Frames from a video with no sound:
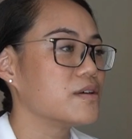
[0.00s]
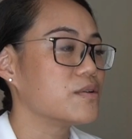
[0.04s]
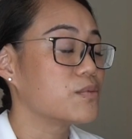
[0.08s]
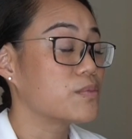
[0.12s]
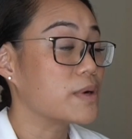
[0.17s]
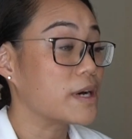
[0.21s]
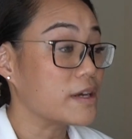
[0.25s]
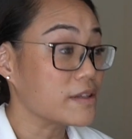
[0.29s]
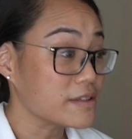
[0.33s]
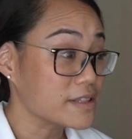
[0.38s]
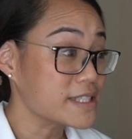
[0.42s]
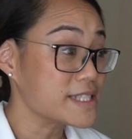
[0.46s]

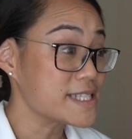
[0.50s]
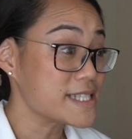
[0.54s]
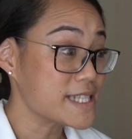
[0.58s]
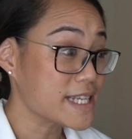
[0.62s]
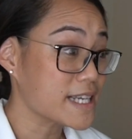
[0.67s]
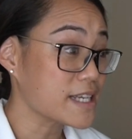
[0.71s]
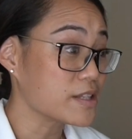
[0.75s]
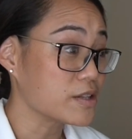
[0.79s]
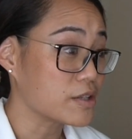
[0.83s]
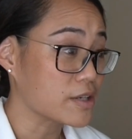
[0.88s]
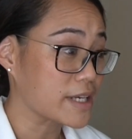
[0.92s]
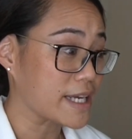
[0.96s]
Well, let's
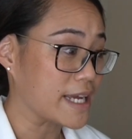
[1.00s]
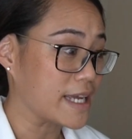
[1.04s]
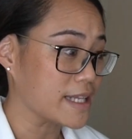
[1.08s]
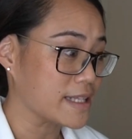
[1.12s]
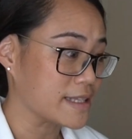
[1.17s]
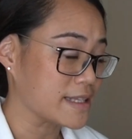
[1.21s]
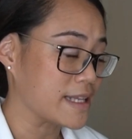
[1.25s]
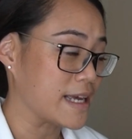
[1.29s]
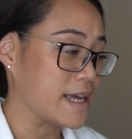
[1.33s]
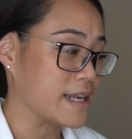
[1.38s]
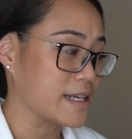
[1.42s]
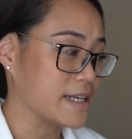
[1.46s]
take a look
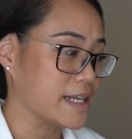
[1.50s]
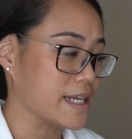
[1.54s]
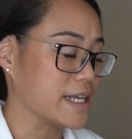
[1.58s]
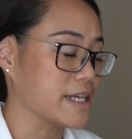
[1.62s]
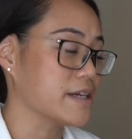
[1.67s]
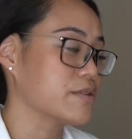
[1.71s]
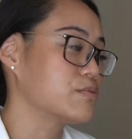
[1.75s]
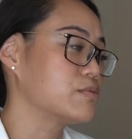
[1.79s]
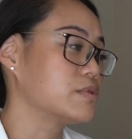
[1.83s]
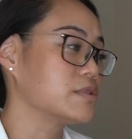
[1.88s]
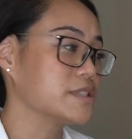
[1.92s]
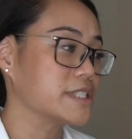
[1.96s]
at that
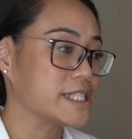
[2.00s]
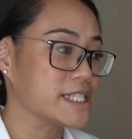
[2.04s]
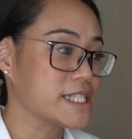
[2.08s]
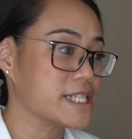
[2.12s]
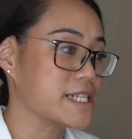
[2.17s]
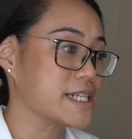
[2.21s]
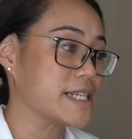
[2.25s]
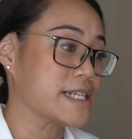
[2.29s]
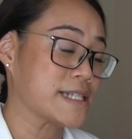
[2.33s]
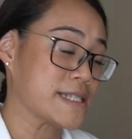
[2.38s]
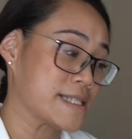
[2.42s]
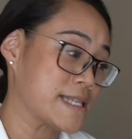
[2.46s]
knee. We'll need
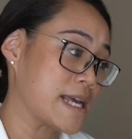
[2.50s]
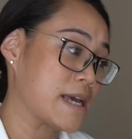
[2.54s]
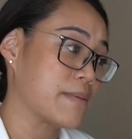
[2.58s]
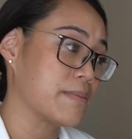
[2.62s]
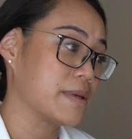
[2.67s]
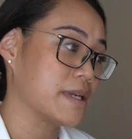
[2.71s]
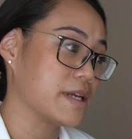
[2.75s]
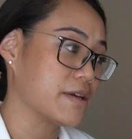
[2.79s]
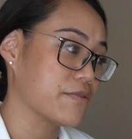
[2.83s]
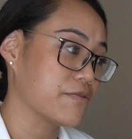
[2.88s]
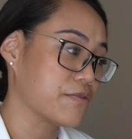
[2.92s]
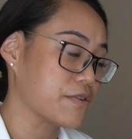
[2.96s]
to
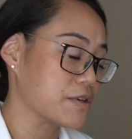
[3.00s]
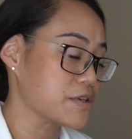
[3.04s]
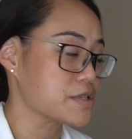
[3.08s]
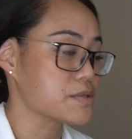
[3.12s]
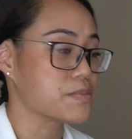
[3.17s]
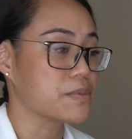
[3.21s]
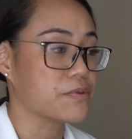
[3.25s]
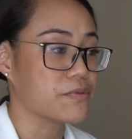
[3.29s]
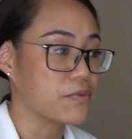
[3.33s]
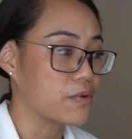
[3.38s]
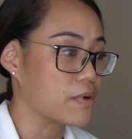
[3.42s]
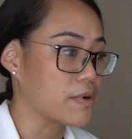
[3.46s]
examine it
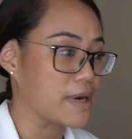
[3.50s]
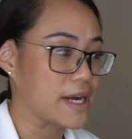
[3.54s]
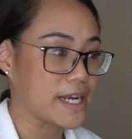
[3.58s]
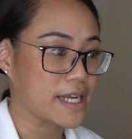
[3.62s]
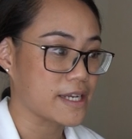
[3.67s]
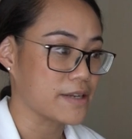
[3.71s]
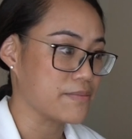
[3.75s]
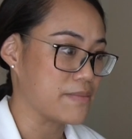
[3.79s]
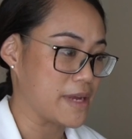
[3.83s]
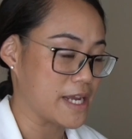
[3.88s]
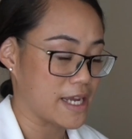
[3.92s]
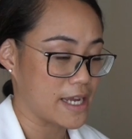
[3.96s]
first before I
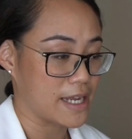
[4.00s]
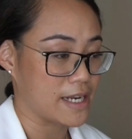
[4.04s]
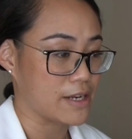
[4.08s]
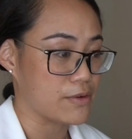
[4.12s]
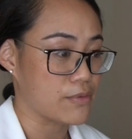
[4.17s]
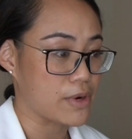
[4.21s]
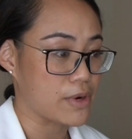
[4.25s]
can make any